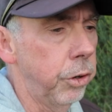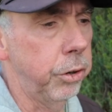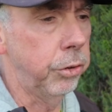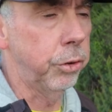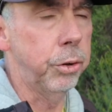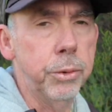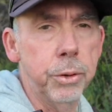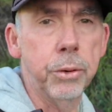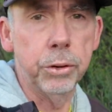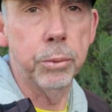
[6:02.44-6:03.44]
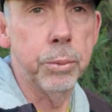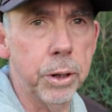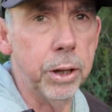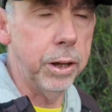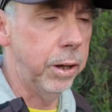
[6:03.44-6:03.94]
got to do in order to
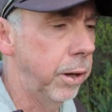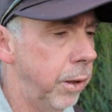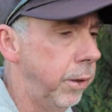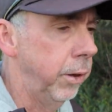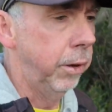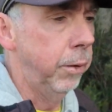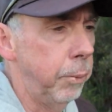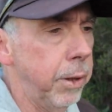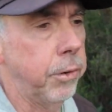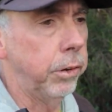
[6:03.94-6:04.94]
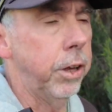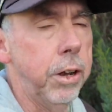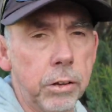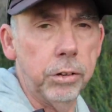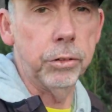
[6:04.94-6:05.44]
be better at
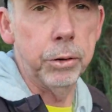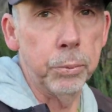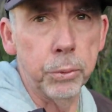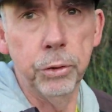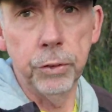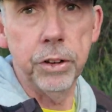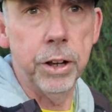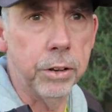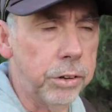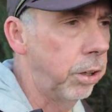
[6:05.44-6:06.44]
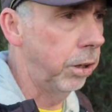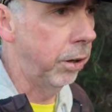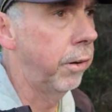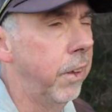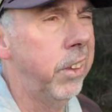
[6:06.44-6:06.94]
tennis or improve at tennis.
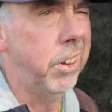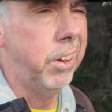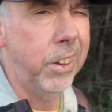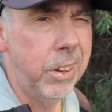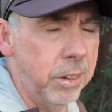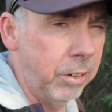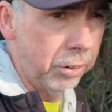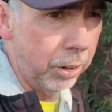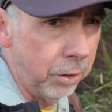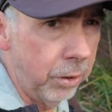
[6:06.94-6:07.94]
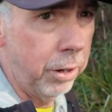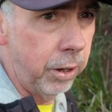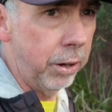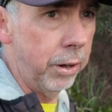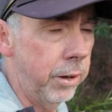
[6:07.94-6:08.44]
So
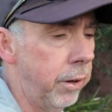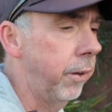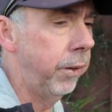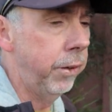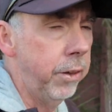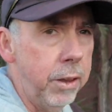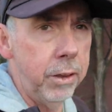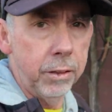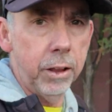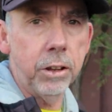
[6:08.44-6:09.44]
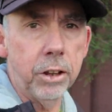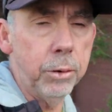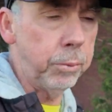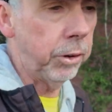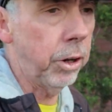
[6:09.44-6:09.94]
they
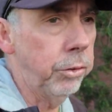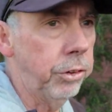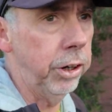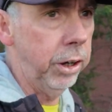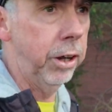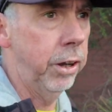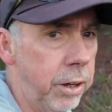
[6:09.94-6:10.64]
keep coaching.